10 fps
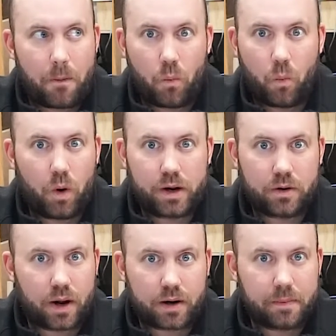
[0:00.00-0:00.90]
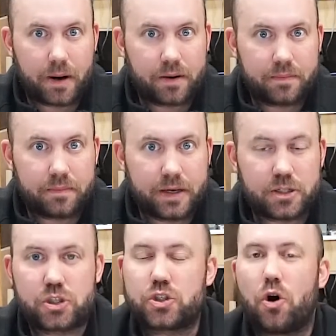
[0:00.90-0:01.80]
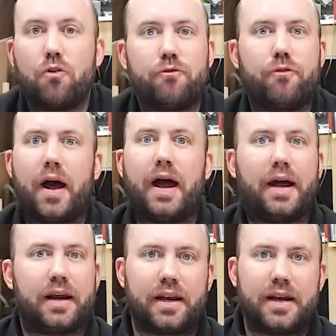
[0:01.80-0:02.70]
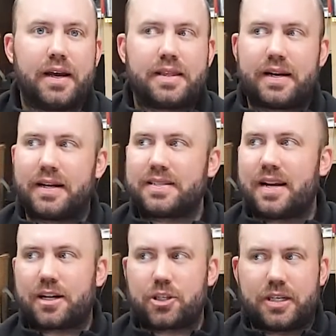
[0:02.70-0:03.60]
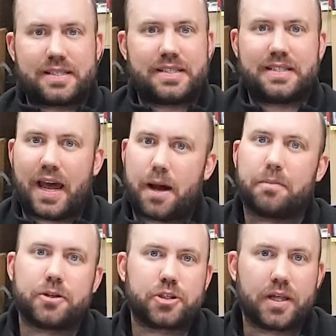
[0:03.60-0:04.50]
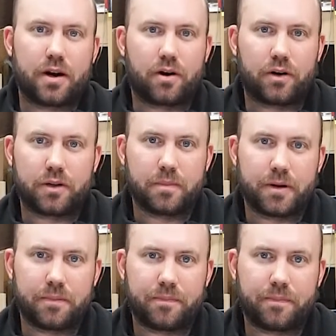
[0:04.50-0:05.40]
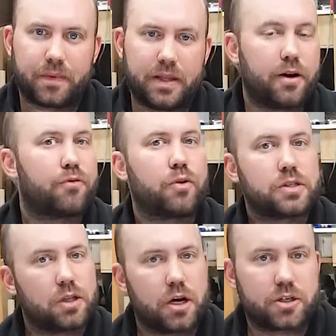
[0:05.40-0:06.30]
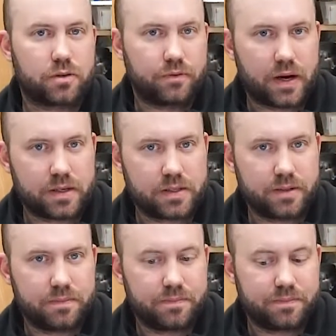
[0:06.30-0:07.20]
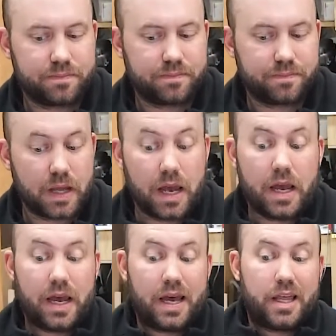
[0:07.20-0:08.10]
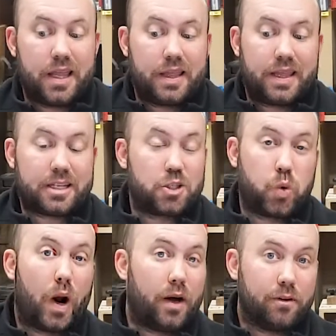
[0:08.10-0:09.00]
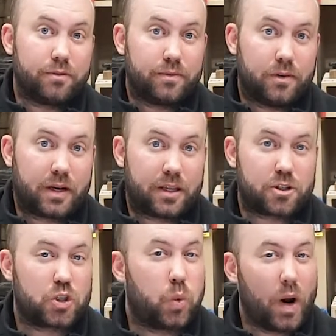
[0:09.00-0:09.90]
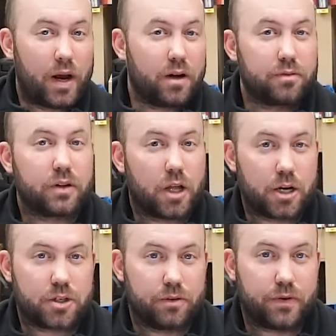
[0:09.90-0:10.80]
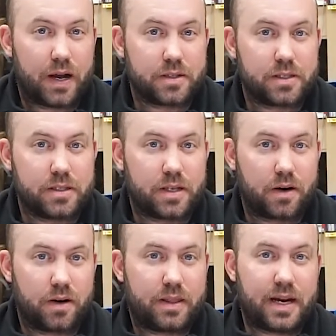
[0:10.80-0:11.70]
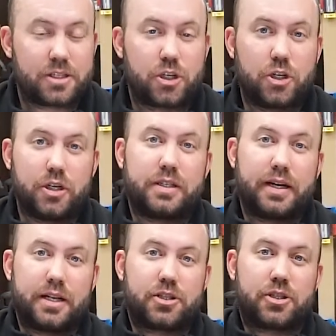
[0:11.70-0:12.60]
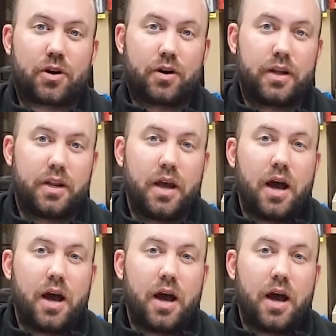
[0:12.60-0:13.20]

What are you talking about? It's so vague that it doesn't actually establish that argument, and therefore it's a logical fallacy. That's 12. Okay, there's 12 logical fallacies there. That's good to get started.